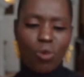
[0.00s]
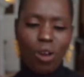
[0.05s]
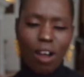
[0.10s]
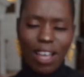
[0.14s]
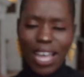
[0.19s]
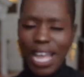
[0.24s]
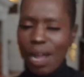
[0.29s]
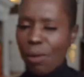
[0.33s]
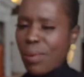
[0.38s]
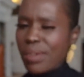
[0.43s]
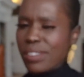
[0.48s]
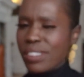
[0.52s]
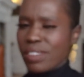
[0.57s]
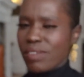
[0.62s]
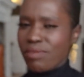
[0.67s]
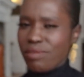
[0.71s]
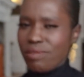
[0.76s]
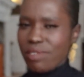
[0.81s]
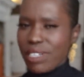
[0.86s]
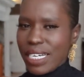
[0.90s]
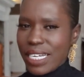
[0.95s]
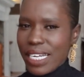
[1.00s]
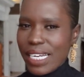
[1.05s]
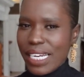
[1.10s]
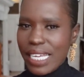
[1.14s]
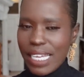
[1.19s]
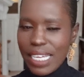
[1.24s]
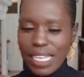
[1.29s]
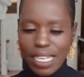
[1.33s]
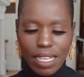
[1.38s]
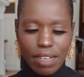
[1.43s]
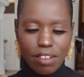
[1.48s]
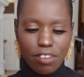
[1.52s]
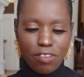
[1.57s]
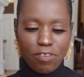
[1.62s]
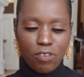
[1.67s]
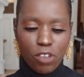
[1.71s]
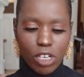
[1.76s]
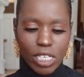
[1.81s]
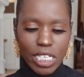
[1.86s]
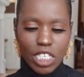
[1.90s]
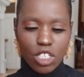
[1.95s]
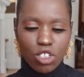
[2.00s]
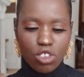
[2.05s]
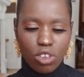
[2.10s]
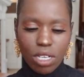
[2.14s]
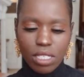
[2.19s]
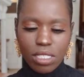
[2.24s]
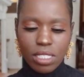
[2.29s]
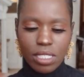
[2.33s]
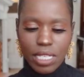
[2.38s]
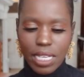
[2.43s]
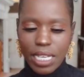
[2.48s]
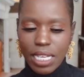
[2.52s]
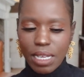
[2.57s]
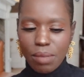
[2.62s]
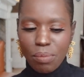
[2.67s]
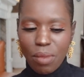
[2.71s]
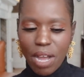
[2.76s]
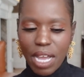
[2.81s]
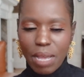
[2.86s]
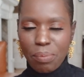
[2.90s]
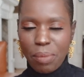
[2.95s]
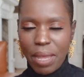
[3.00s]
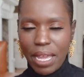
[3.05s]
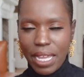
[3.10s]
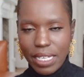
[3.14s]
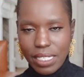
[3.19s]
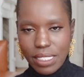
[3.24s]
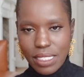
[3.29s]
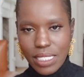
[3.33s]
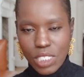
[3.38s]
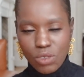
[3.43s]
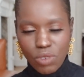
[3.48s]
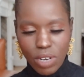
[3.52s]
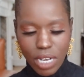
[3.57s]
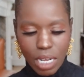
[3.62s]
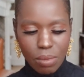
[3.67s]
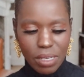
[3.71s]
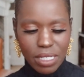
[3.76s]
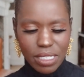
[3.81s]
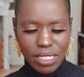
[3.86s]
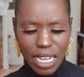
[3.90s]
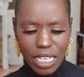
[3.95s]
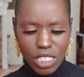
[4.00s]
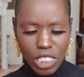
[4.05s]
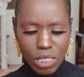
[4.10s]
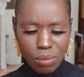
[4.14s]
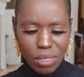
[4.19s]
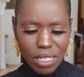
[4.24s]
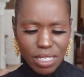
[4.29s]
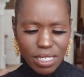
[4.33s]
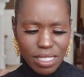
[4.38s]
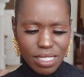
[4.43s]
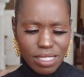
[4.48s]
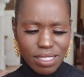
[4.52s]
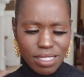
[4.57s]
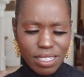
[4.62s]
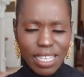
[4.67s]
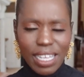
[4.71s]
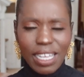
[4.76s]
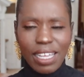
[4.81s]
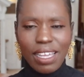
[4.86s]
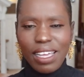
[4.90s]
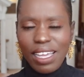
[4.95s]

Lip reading: why I wasn't really fully trusting my painter's recommendation, because,